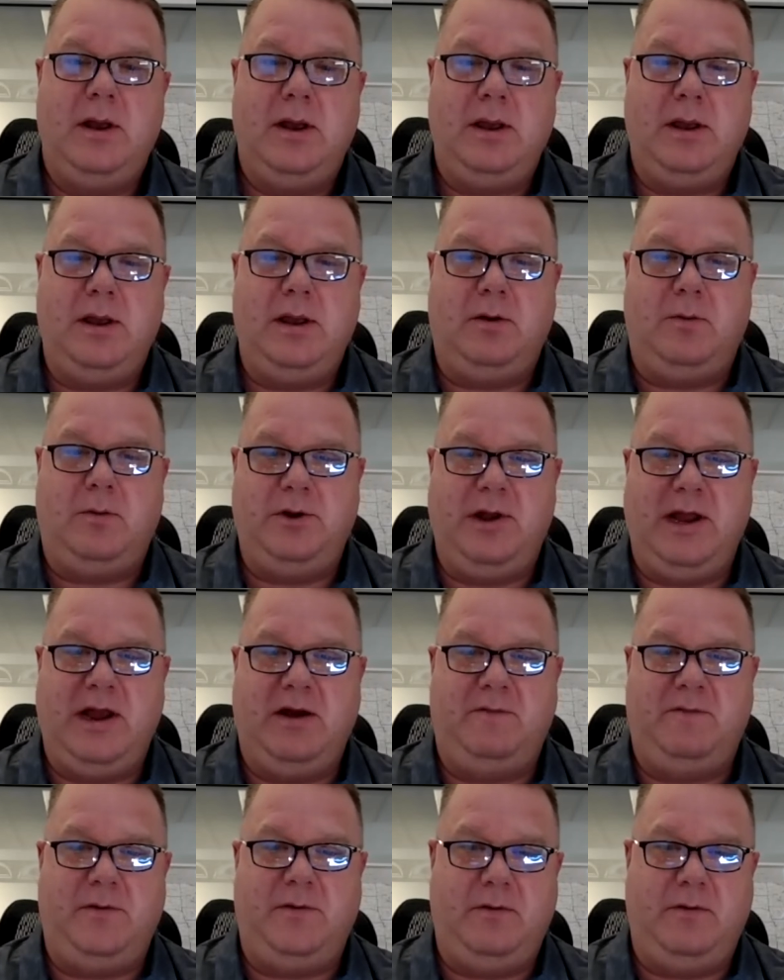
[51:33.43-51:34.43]
When you
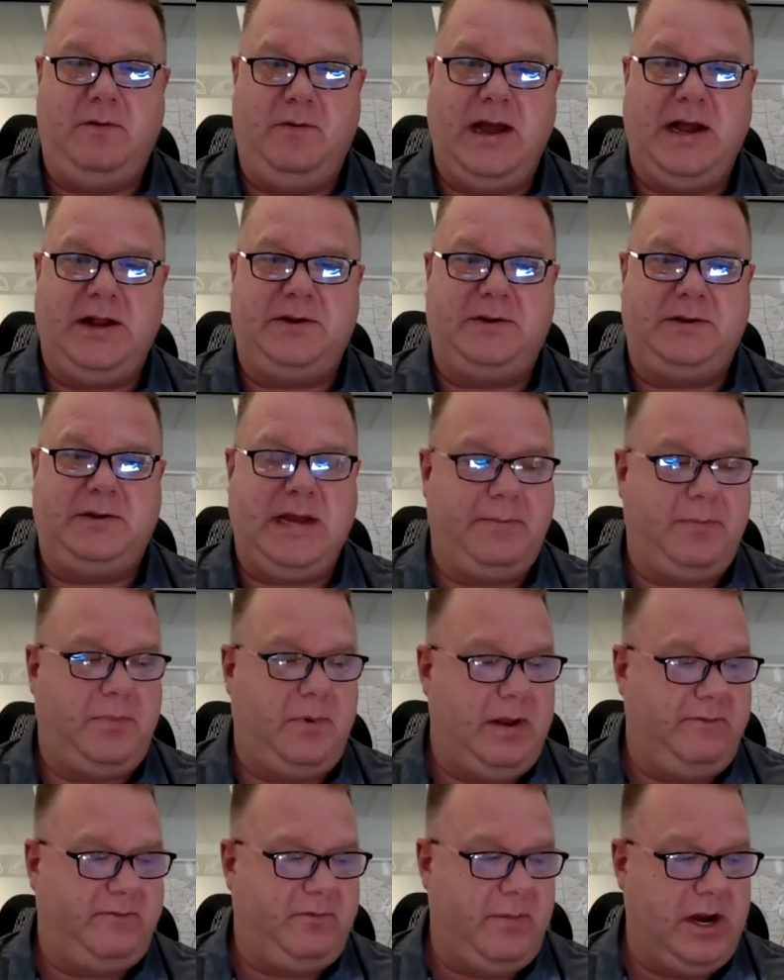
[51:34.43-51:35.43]
have that type
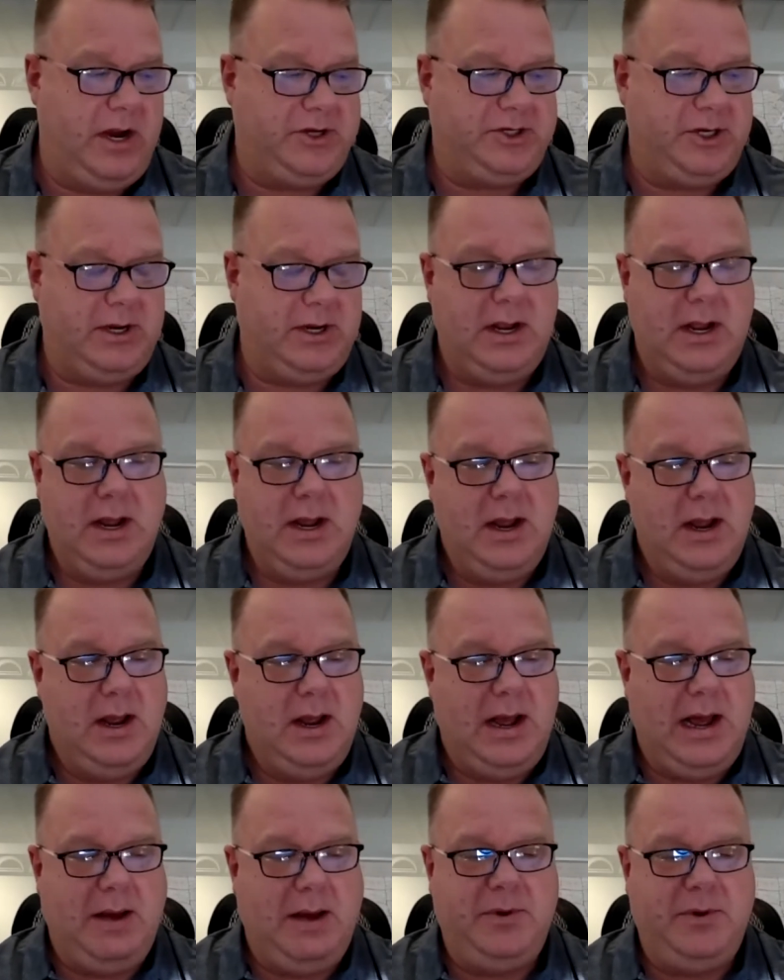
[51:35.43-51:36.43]
of information,
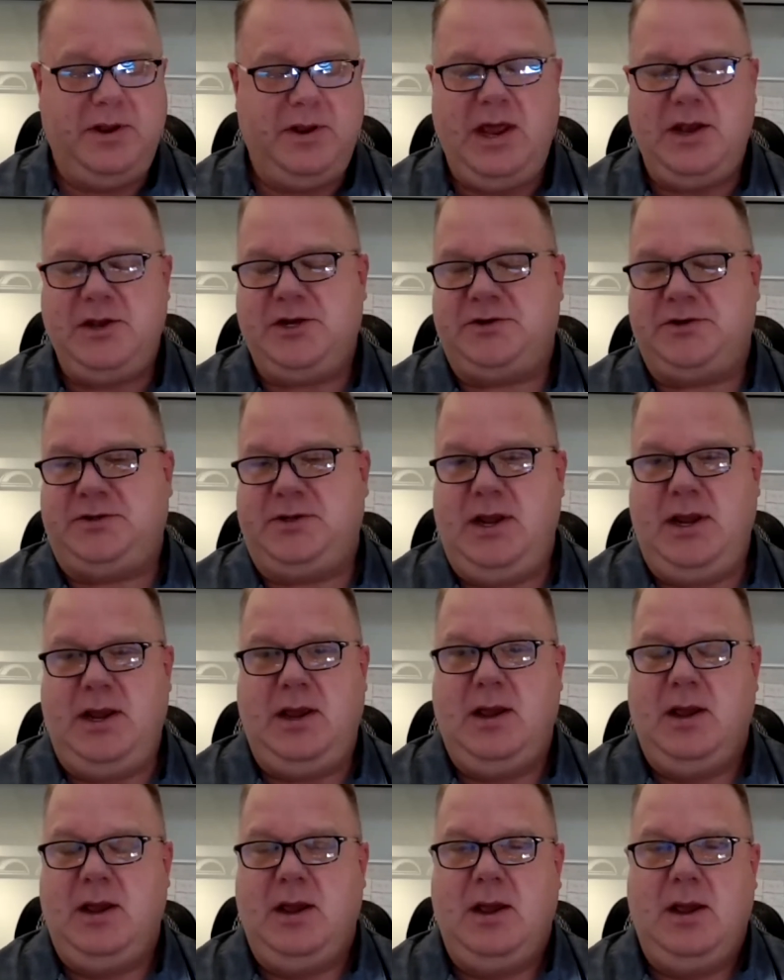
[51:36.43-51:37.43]
but then just
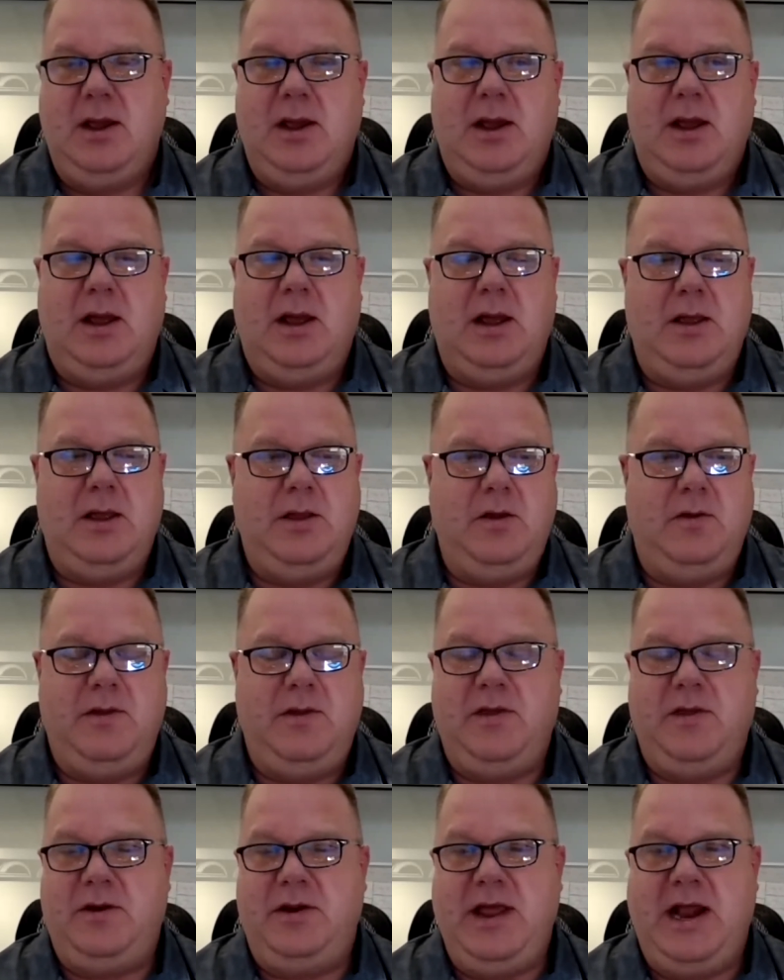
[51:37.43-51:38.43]
the the
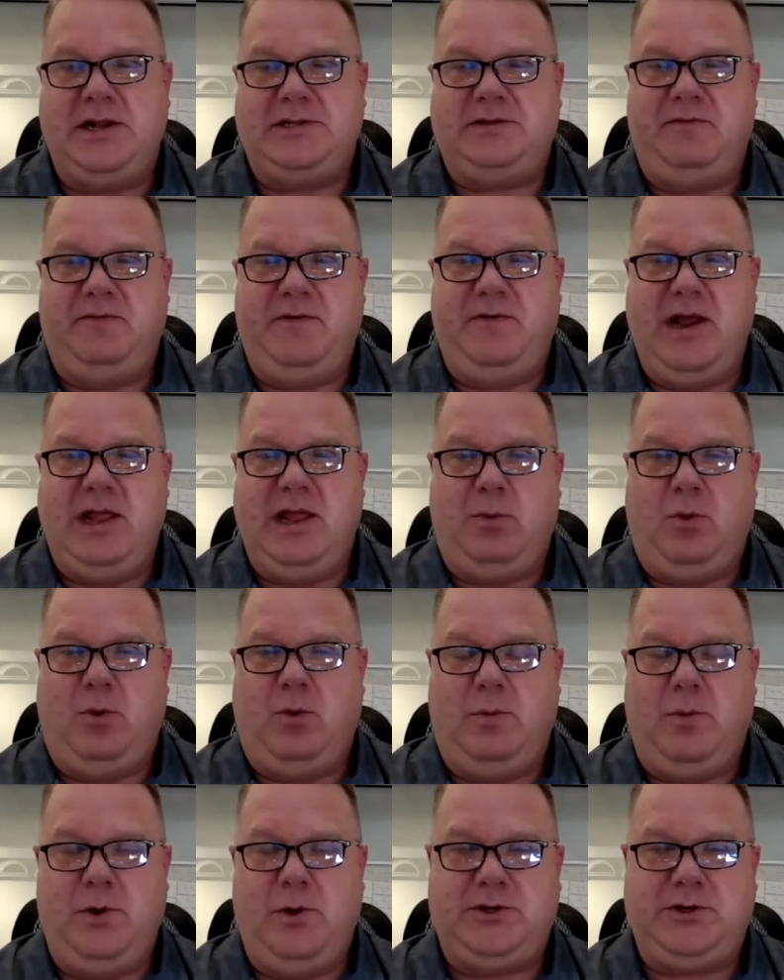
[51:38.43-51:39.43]
other data that's
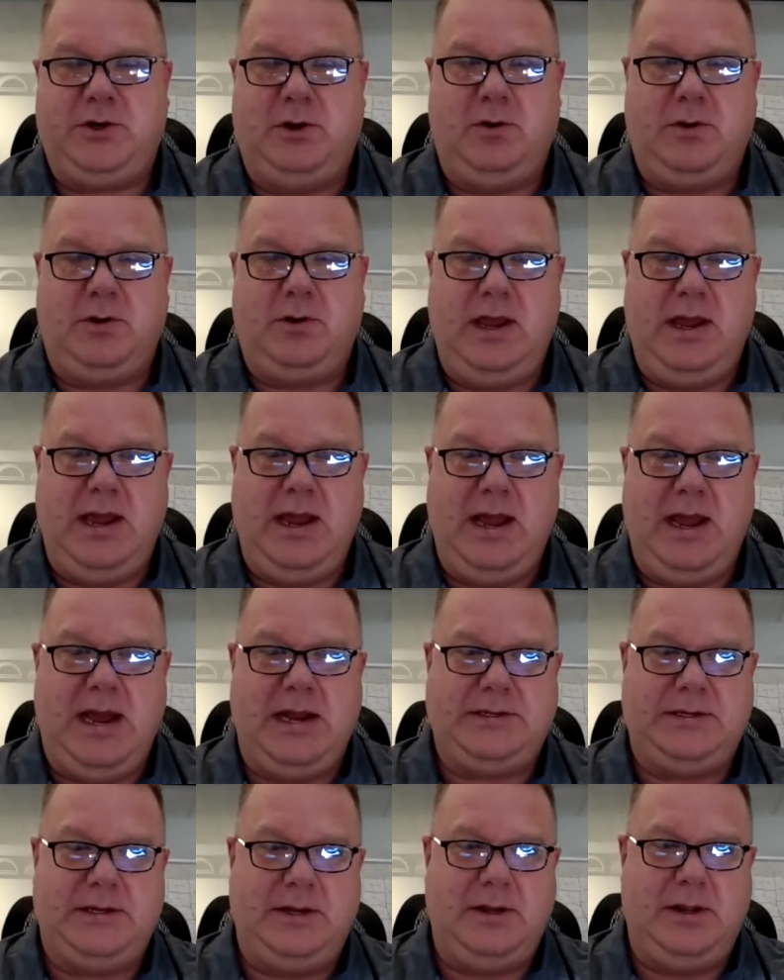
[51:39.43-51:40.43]
available when you start looking at